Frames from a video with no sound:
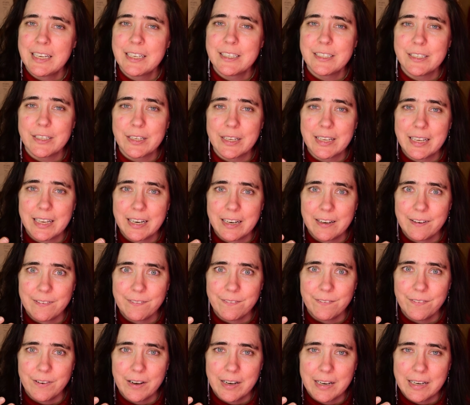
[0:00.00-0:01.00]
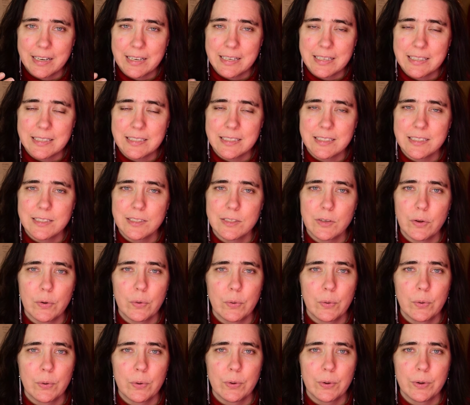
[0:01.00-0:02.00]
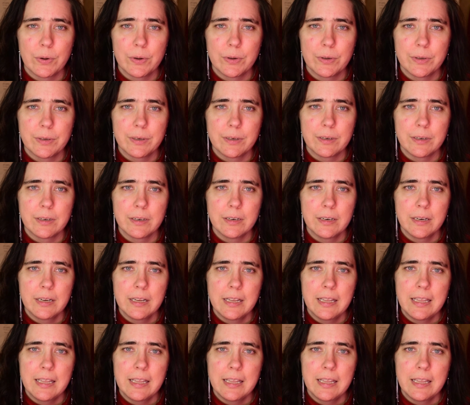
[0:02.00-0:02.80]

to get advice on